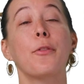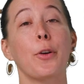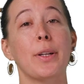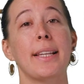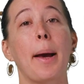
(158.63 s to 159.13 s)

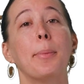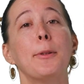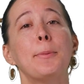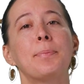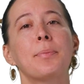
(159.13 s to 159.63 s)
For
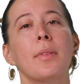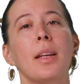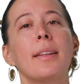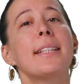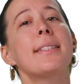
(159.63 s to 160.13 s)
example,
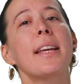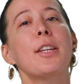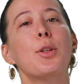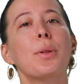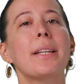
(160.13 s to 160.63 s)
let's say
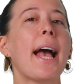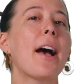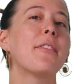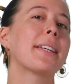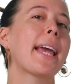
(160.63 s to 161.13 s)
you can
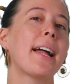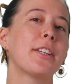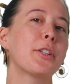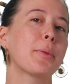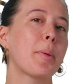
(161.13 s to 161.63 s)
have a
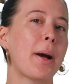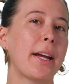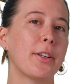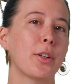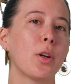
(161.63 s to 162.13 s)
calendar
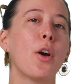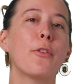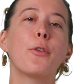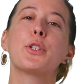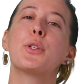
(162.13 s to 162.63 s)
reminder
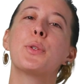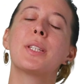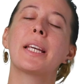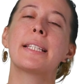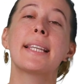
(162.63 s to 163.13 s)
for
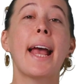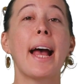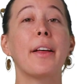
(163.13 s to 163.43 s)
Tuesdays